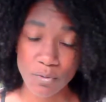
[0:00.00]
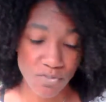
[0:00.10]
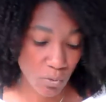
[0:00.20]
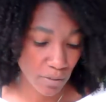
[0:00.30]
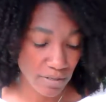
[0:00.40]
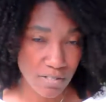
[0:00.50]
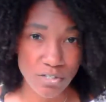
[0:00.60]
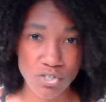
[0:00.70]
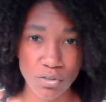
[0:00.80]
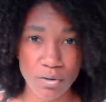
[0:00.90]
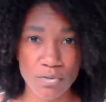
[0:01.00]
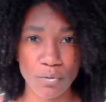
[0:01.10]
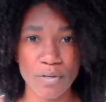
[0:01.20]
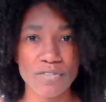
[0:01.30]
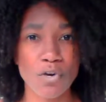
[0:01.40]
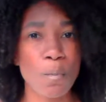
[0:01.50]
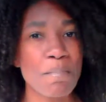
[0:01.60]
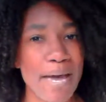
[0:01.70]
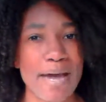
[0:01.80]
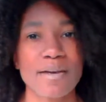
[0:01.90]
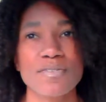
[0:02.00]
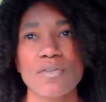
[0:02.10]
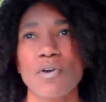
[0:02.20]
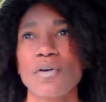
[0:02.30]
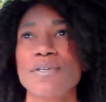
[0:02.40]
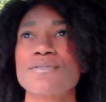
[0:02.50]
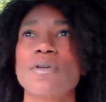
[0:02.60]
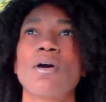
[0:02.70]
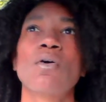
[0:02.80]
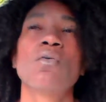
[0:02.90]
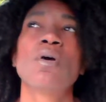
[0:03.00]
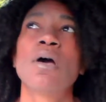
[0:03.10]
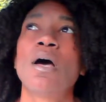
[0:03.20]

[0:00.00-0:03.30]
there's no conditioner, there is no mask, there is no